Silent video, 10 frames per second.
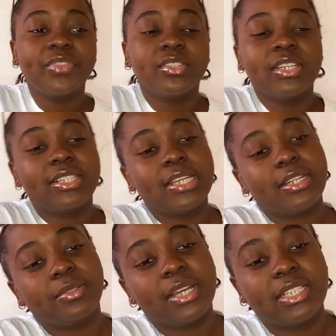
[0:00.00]
So he
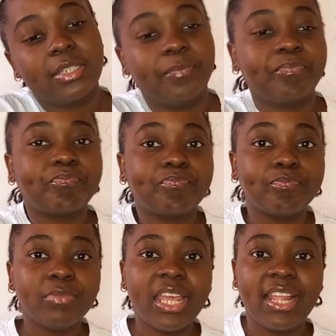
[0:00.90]
decided to ask him,
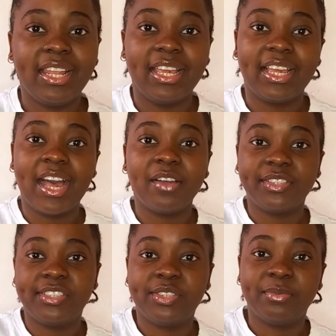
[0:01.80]
like, how
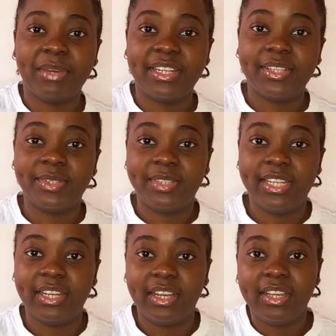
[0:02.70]
did you manage to
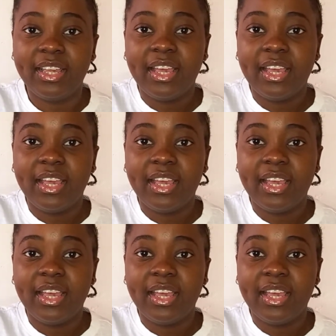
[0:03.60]
date her?